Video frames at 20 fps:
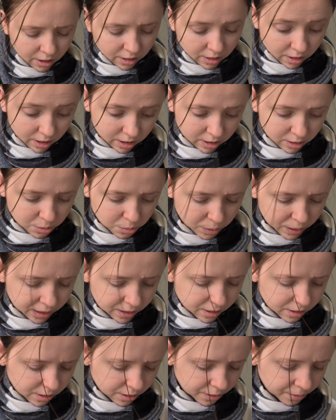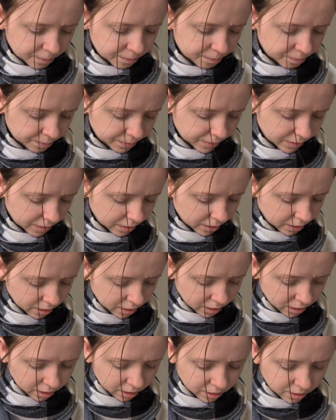last week,
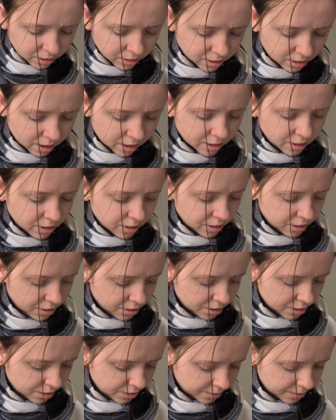I decided